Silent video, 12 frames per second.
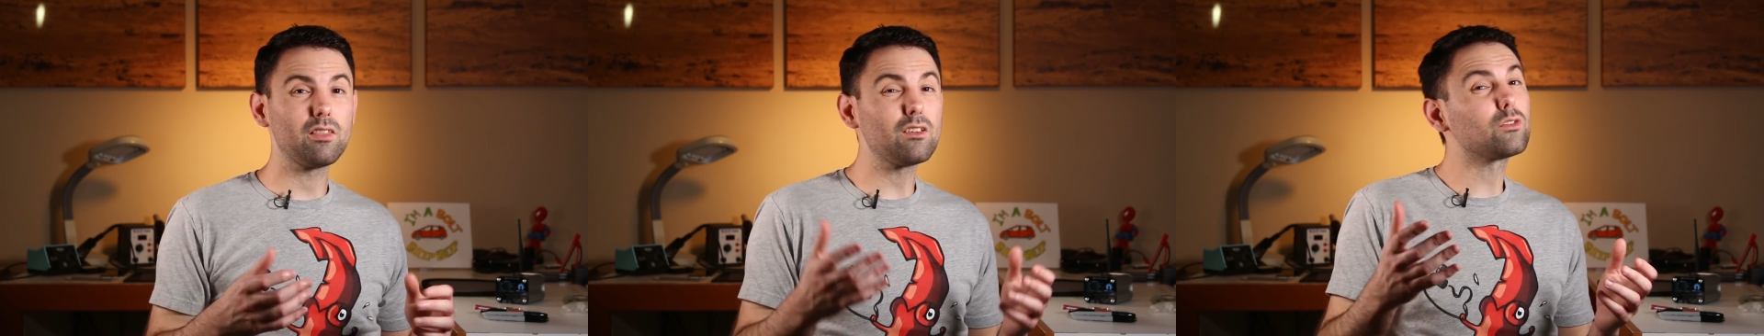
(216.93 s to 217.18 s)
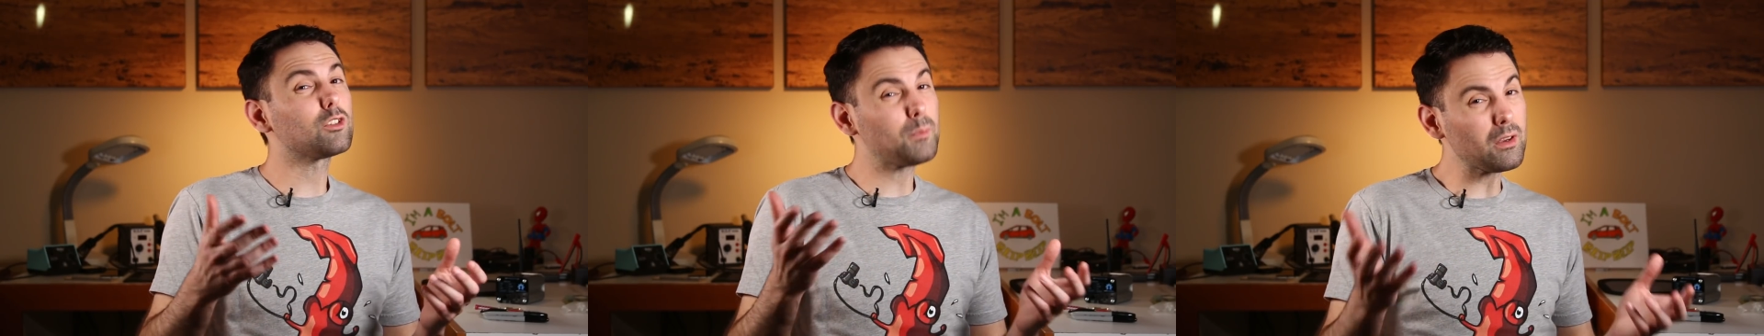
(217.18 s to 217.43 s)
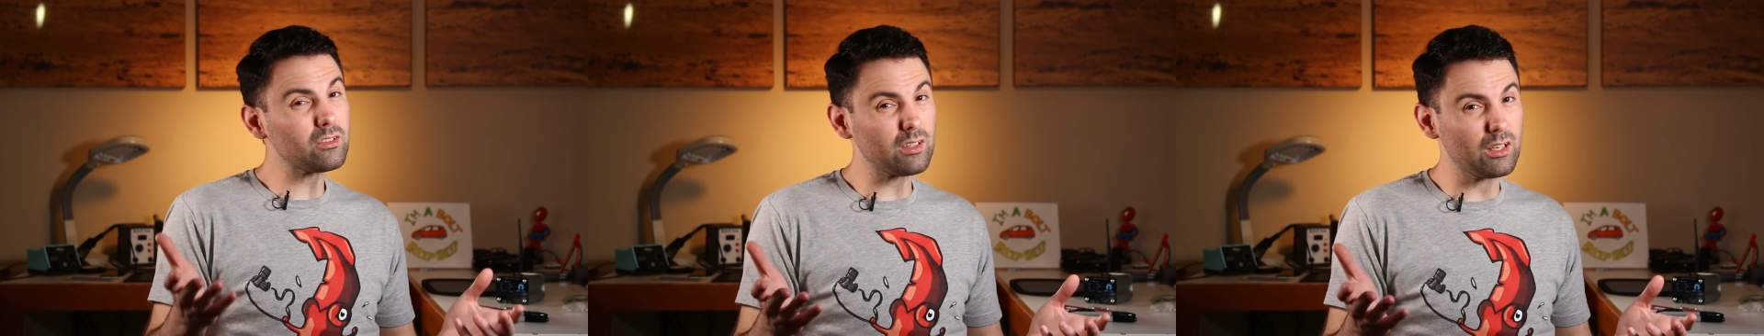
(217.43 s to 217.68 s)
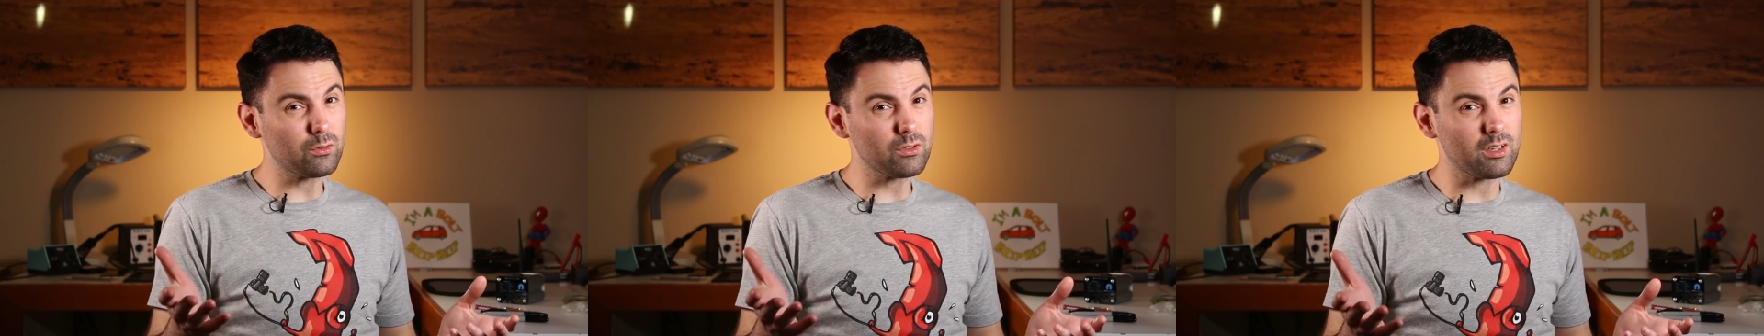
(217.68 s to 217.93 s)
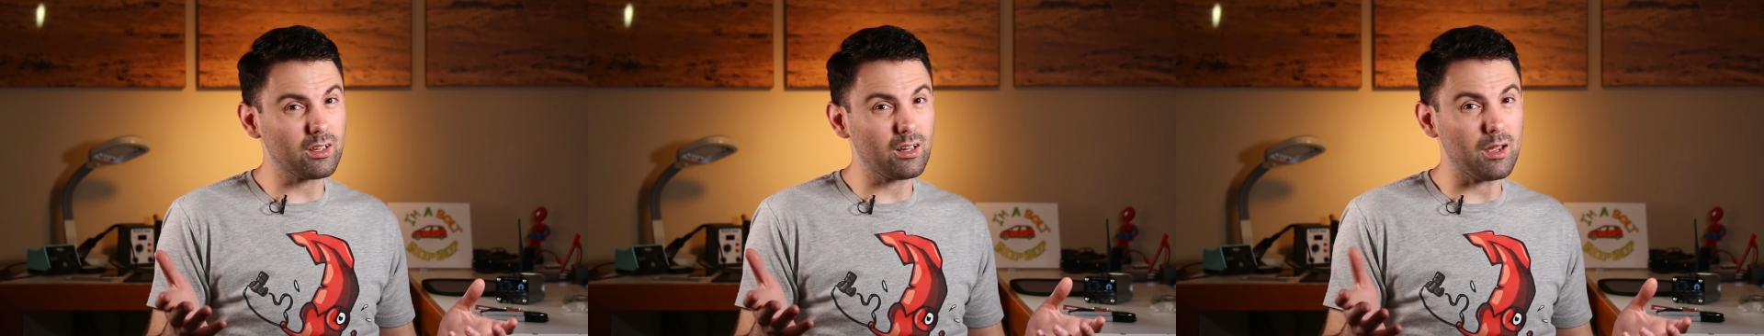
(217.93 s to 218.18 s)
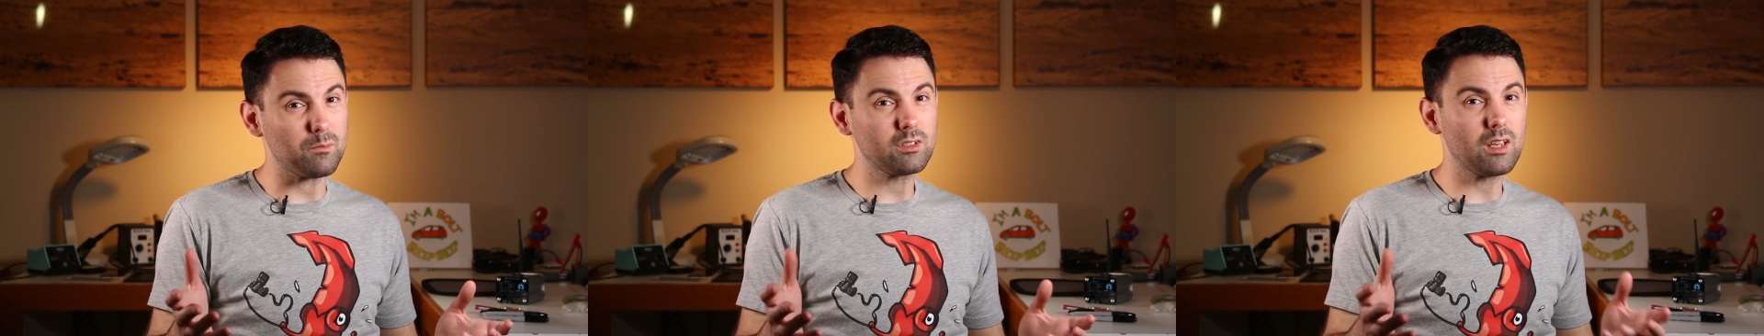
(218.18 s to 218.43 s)
These are especially interesting
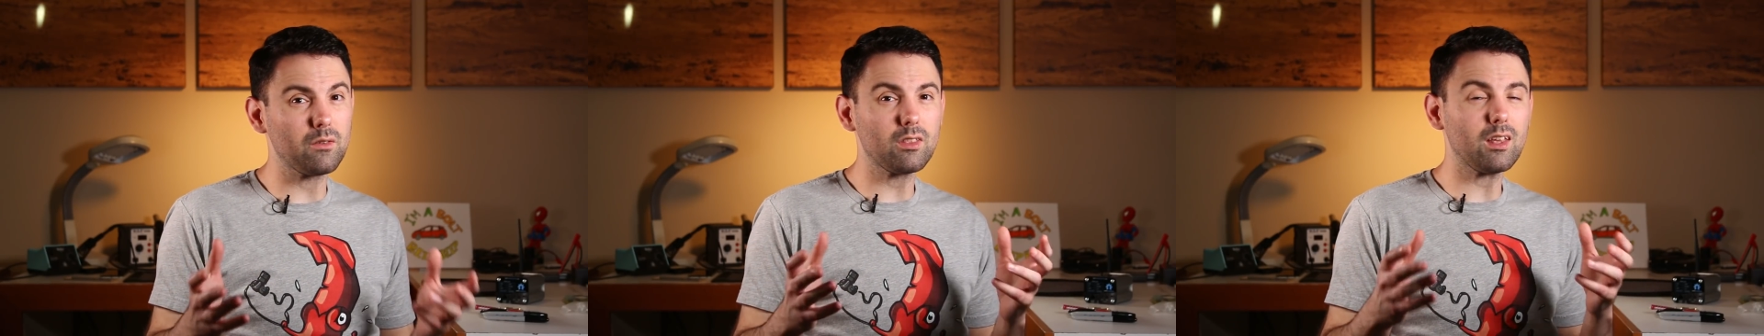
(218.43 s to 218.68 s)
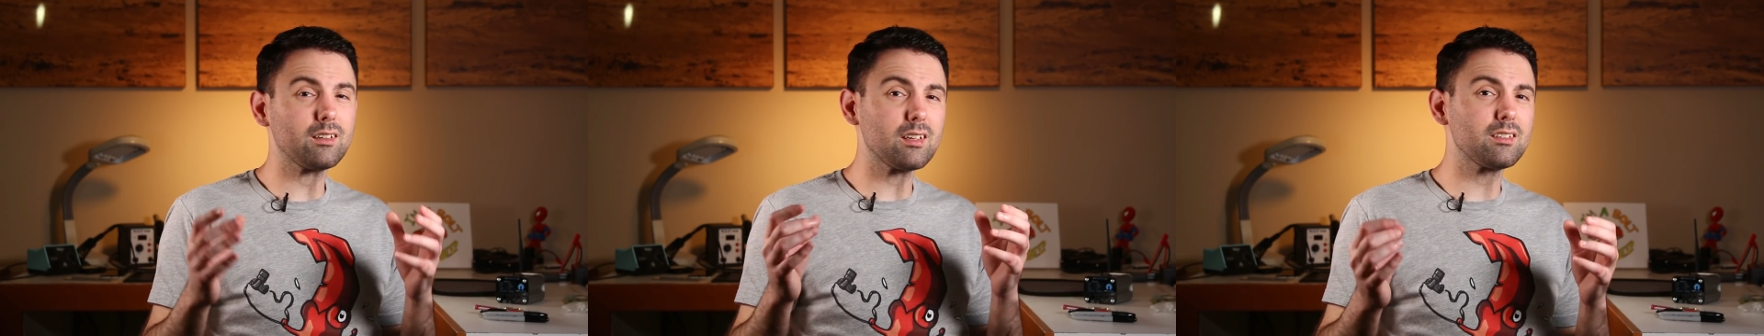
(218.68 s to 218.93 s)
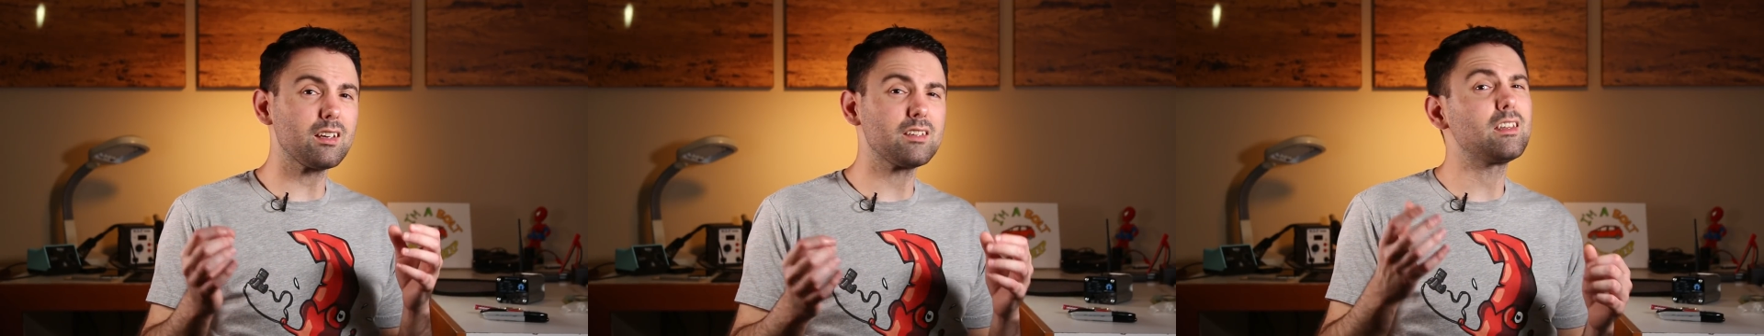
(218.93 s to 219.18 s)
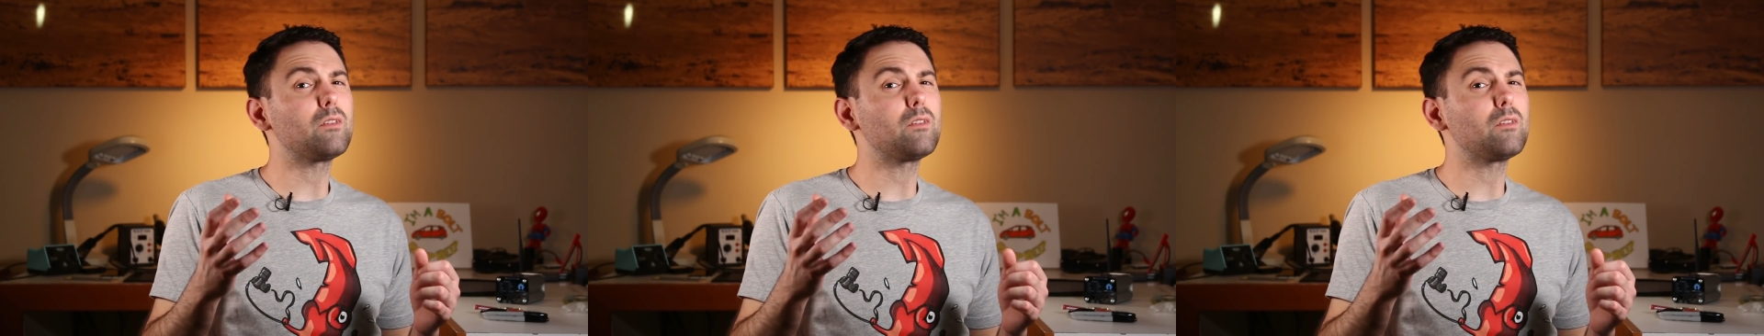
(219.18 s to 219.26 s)
claims given that Tesla has